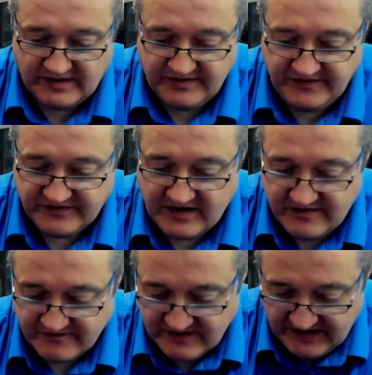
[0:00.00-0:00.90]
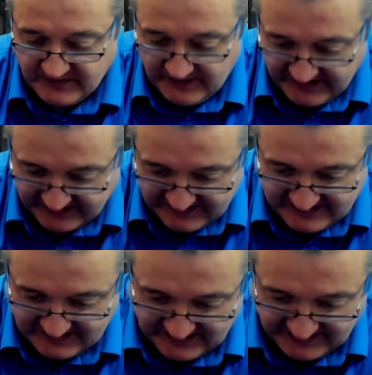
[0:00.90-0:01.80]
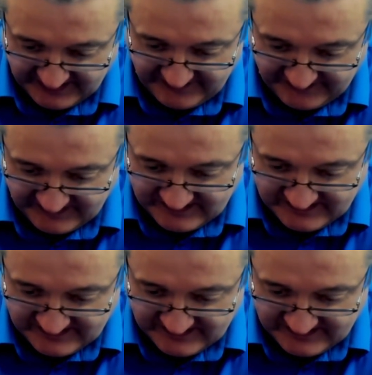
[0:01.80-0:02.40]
This is going really quick. I like this.